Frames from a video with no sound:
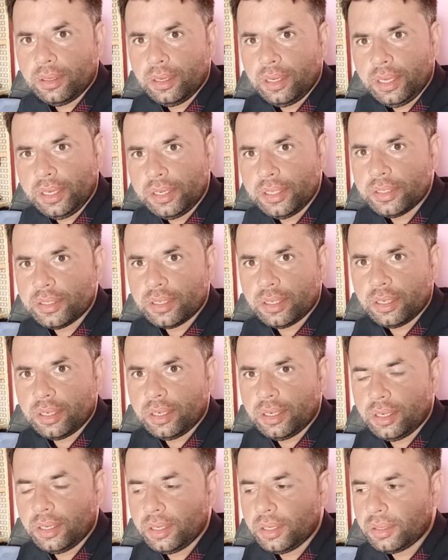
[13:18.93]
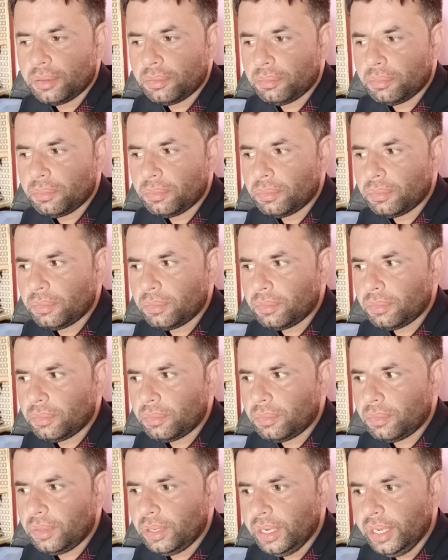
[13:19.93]
It is a
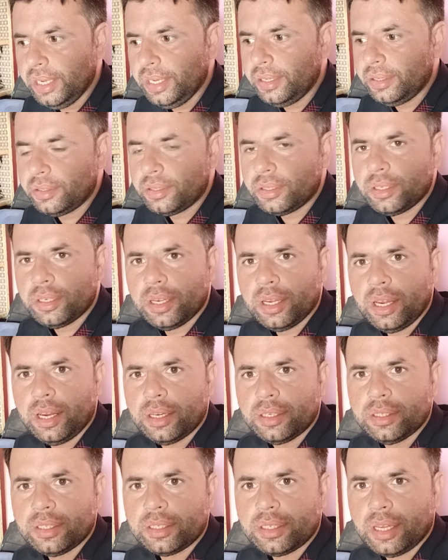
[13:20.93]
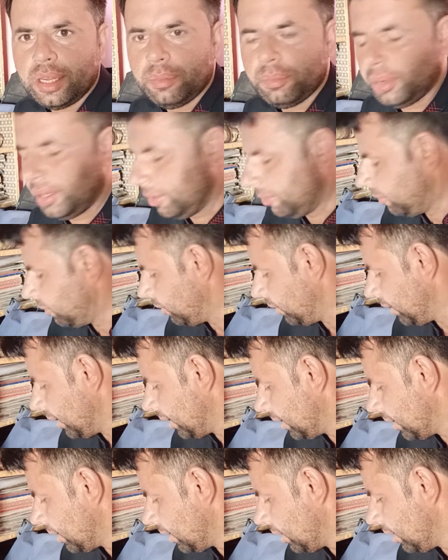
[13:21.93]
need at the time of
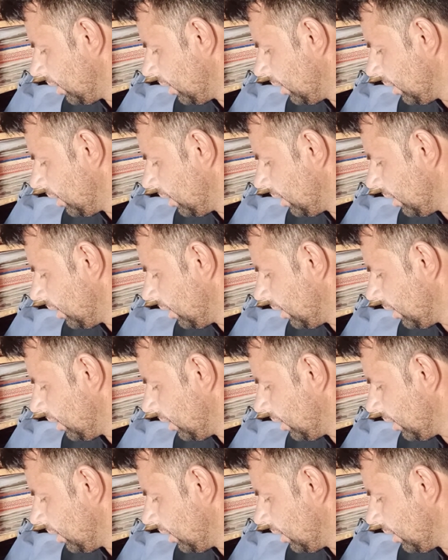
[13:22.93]
when